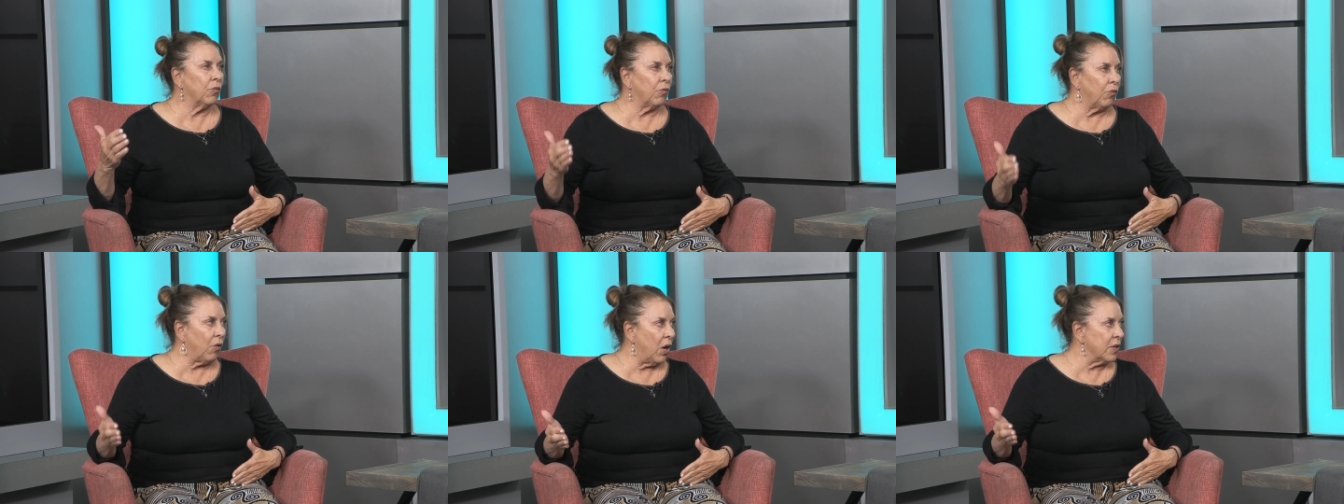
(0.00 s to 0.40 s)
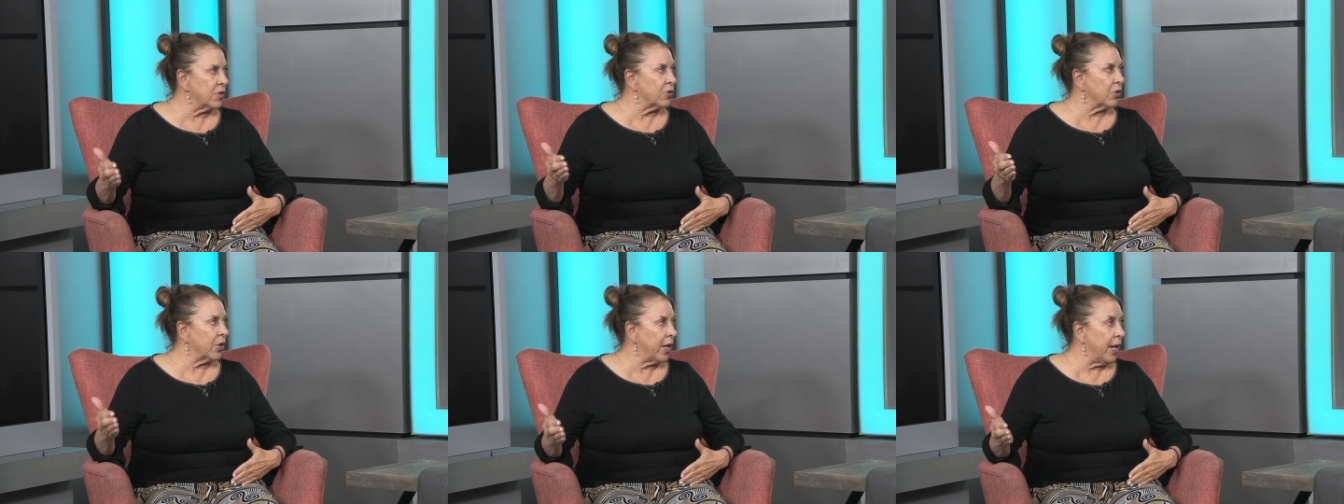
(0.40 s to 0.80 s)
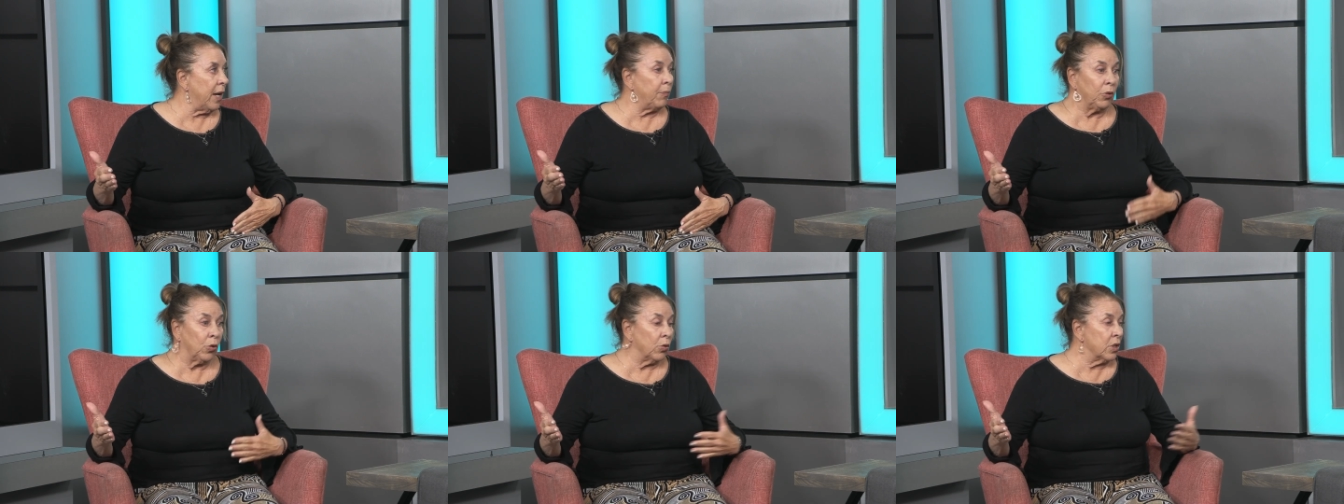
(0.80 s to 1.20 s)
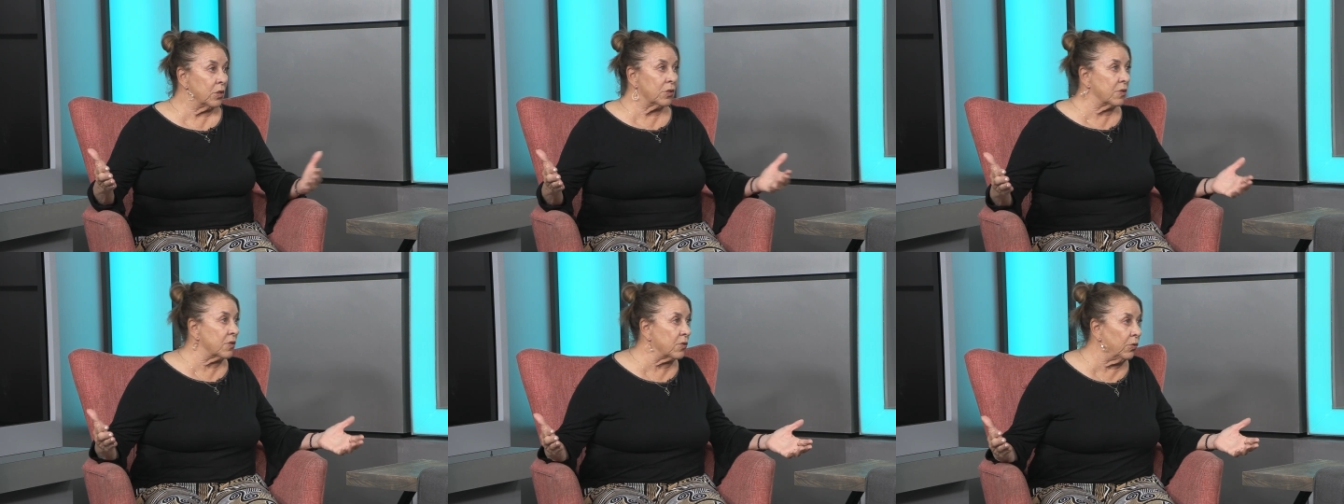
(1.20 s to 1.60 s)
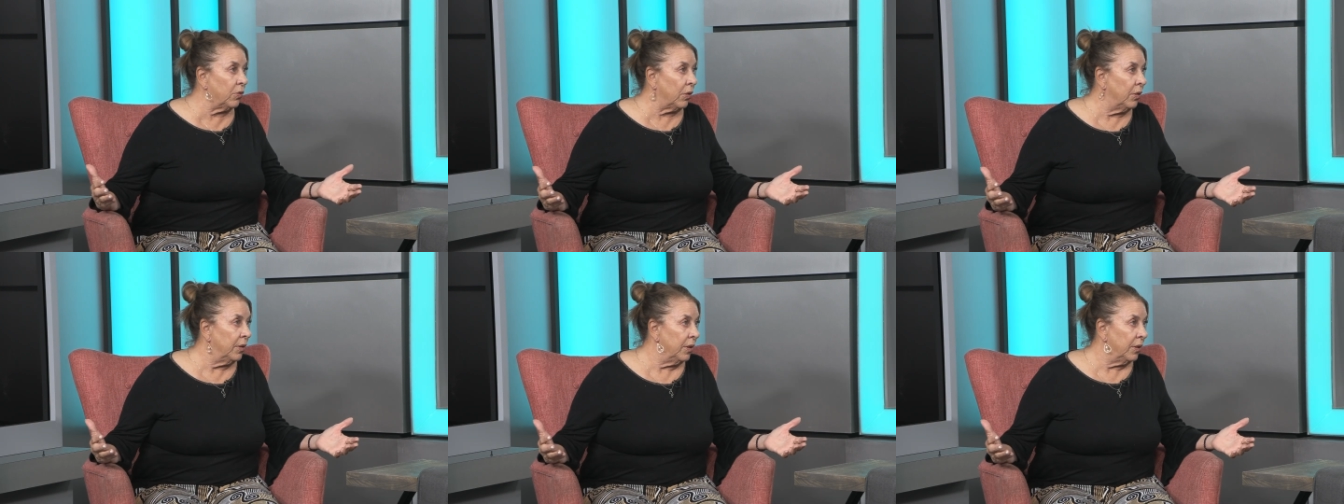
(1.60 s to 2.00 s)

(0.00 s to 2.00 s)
roster cap, according to the school.